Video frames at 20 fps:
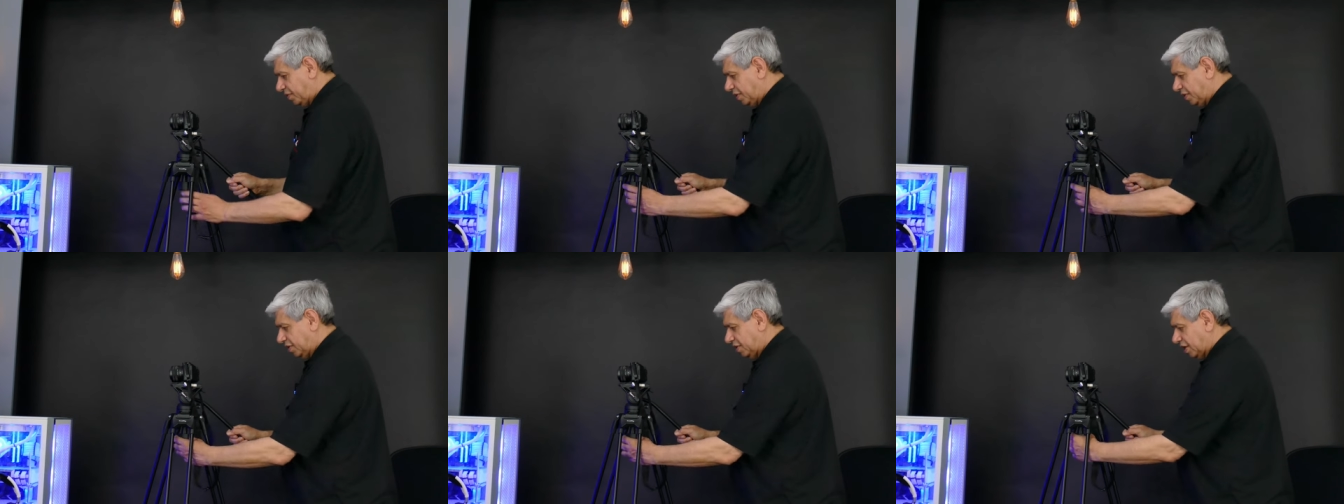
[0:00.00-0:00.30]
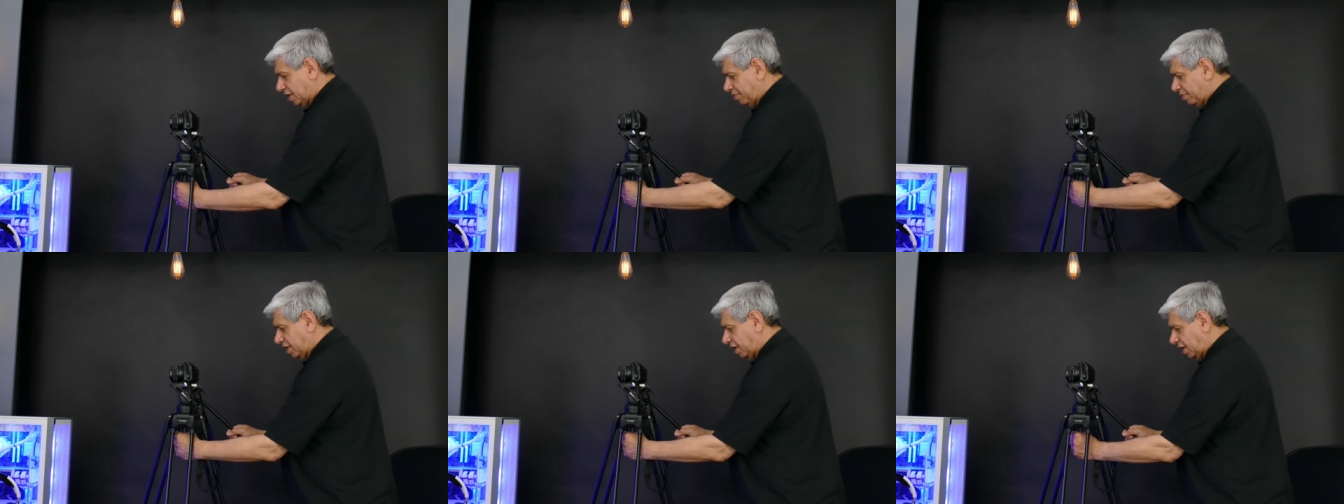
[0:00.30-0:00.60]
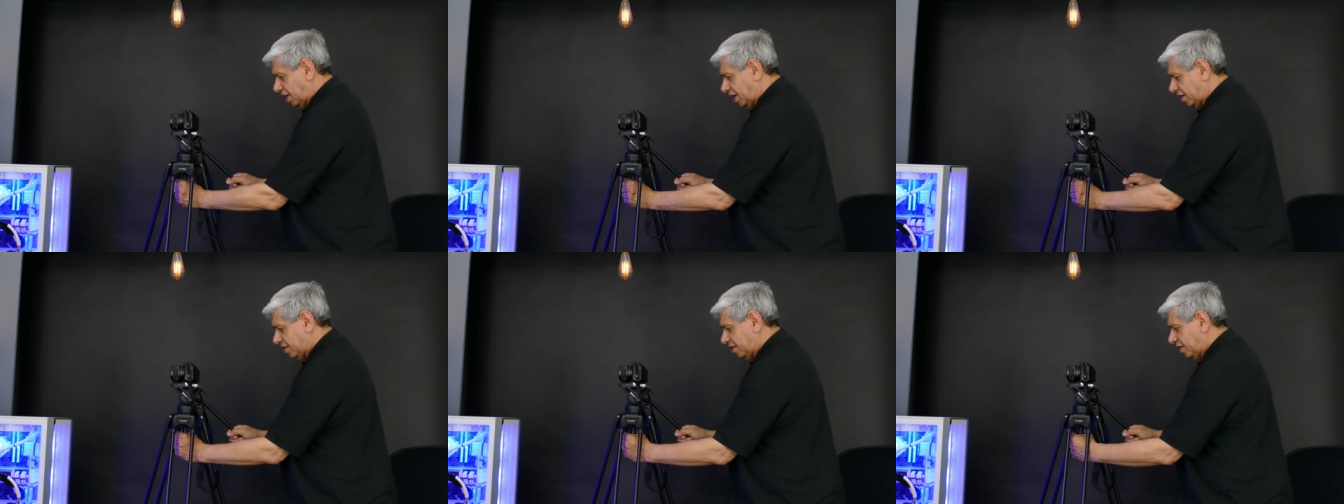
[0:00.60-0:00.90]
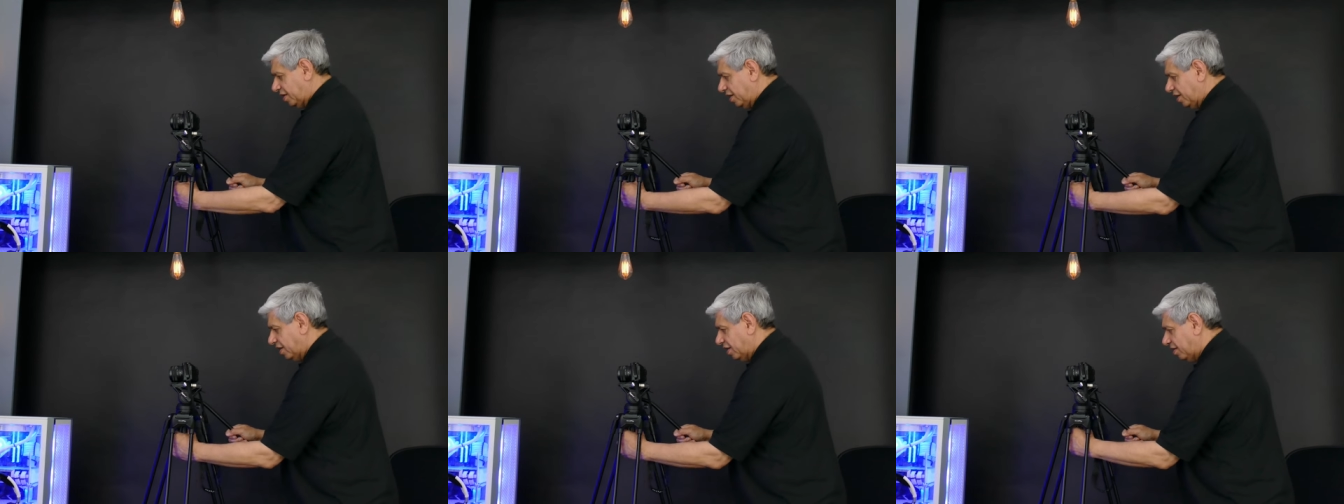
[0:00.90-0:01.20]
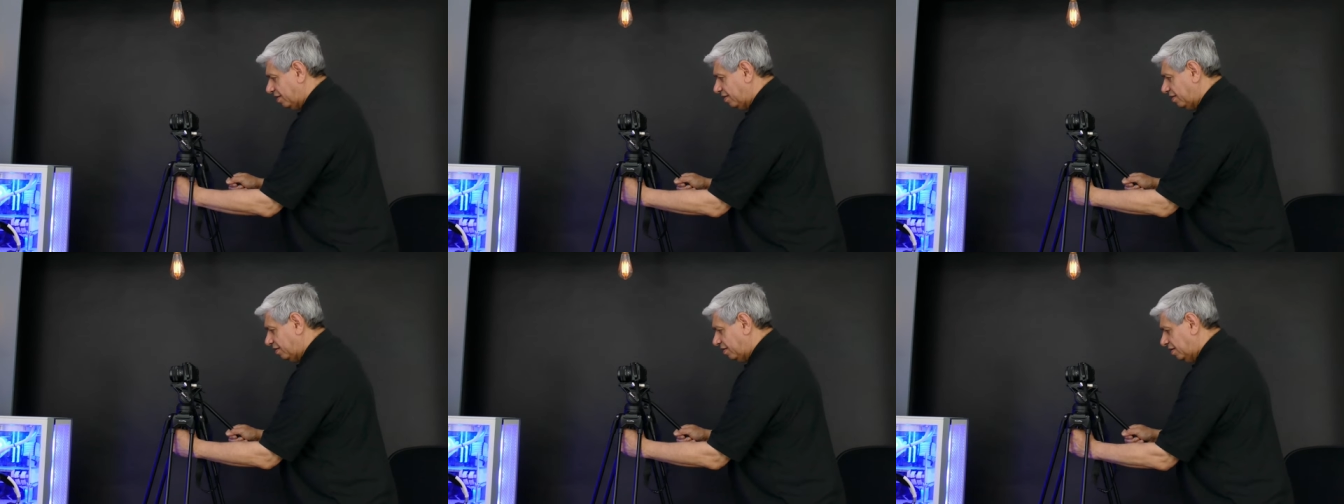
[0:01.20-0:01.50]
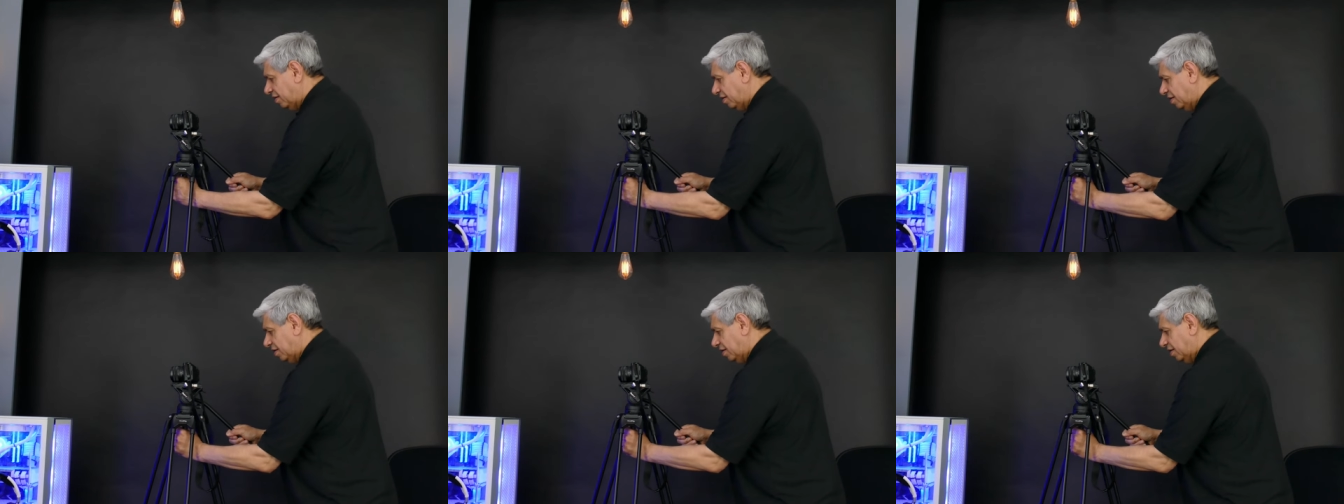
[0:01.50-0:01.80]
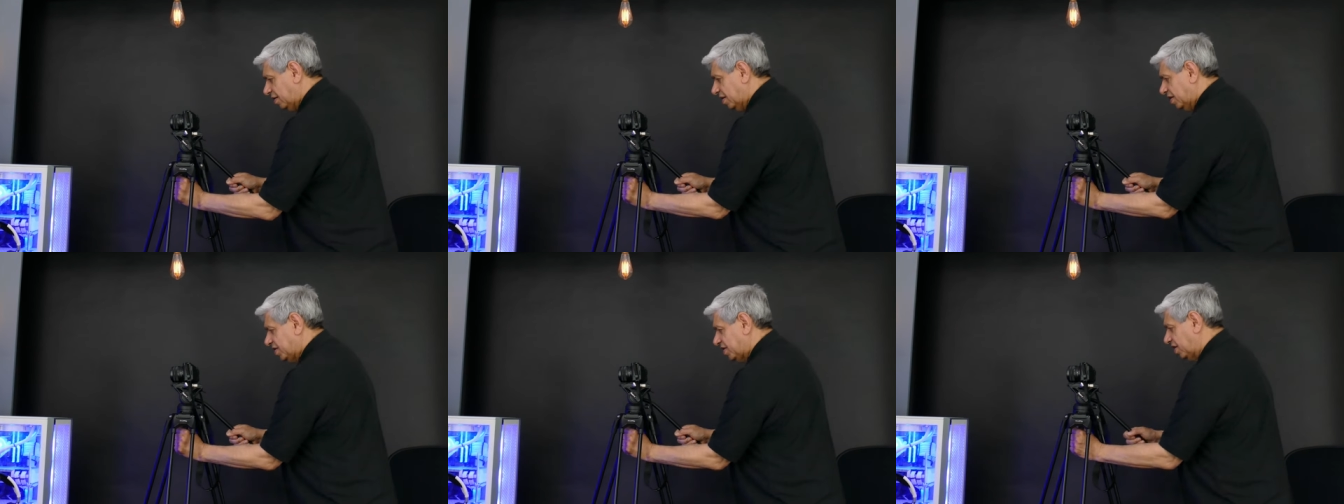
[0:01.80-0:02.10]
So let me lock the, uh,
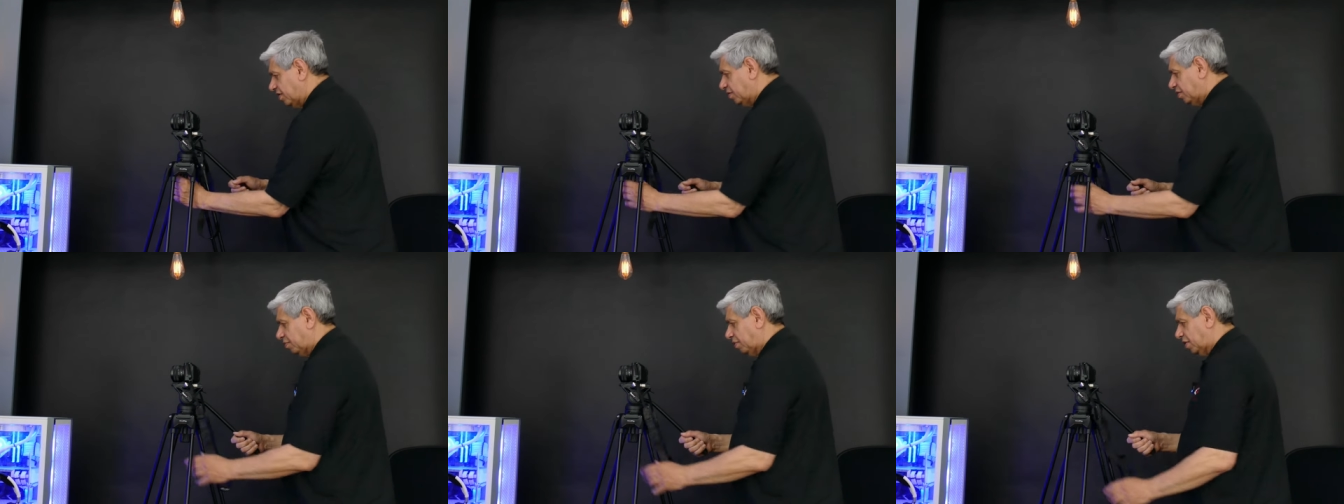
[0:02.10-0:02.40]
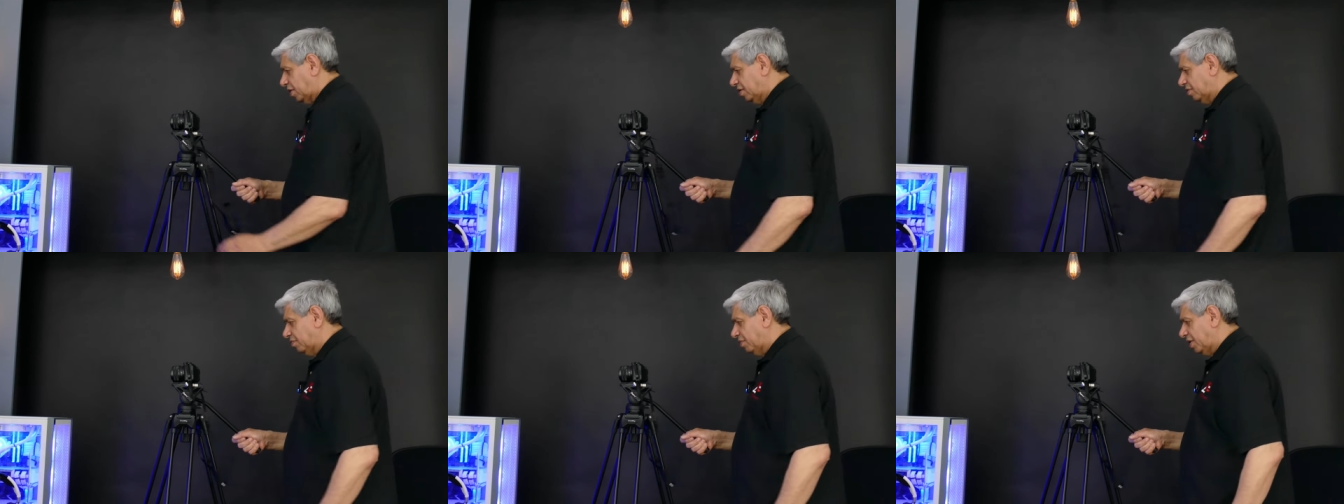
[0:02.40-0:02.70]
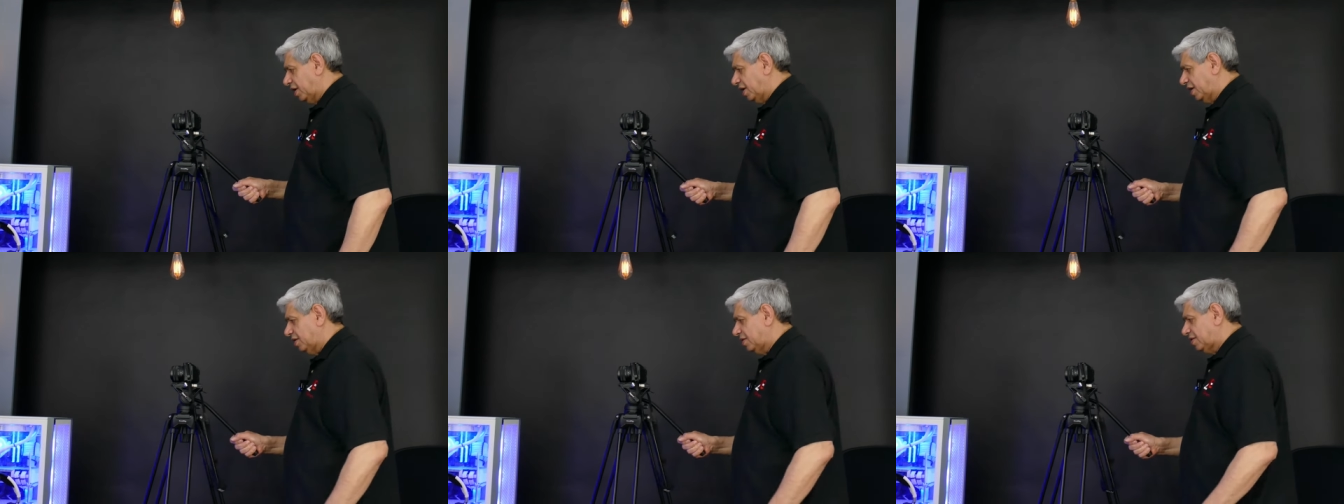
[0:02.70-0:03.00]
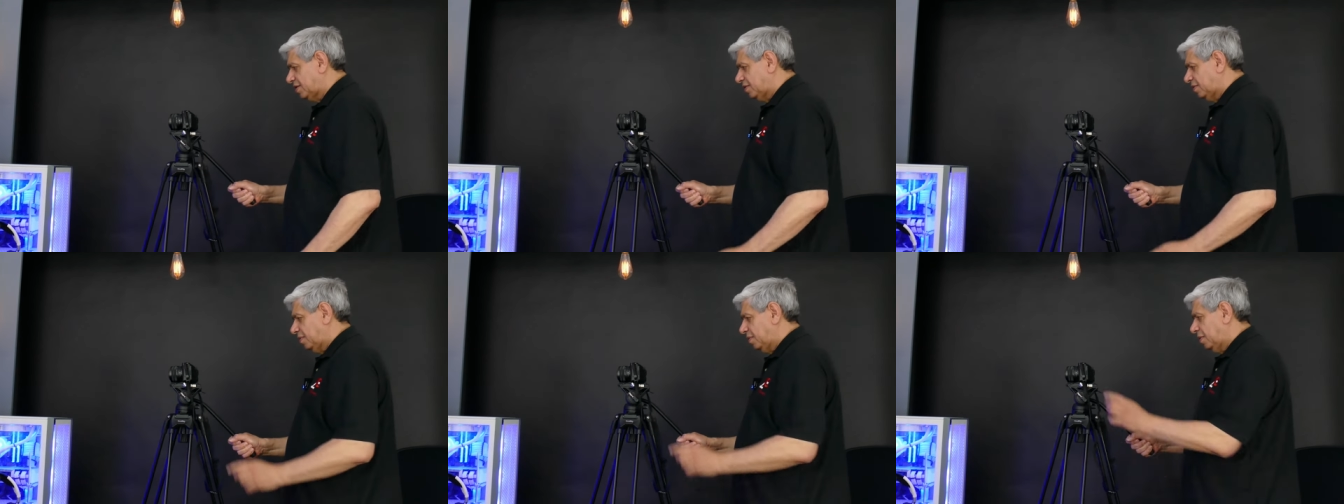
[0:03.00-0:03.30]
the center part in place.